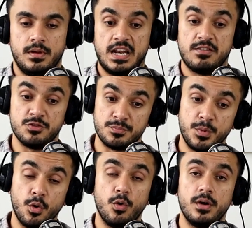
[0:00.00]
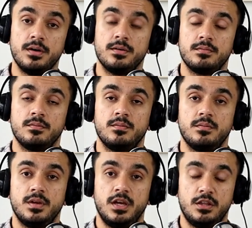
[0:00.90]
And I was born
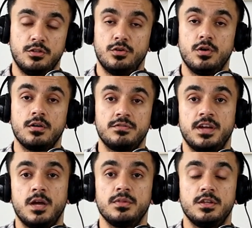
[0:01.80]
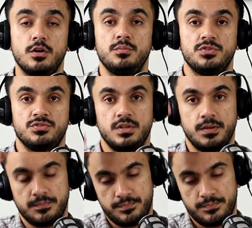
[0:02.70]
in the wrong family, obviously.